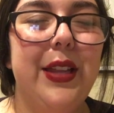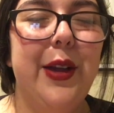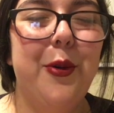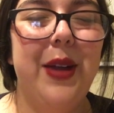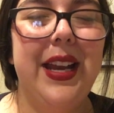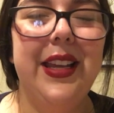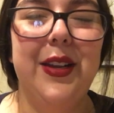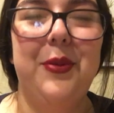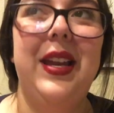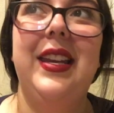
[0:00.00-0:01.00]
like waiting
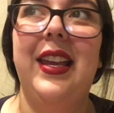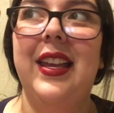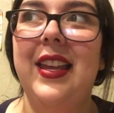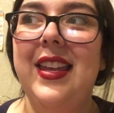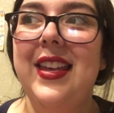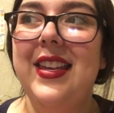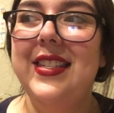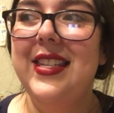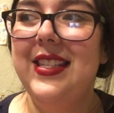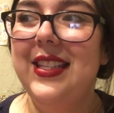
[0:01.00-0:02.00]
and waiting
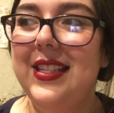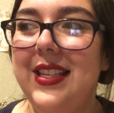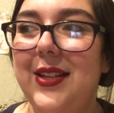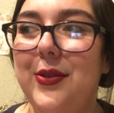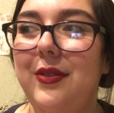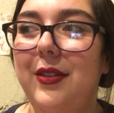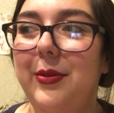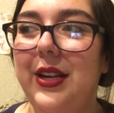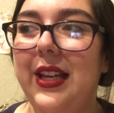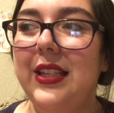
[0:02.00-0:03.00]
to see the Statue of Liberty.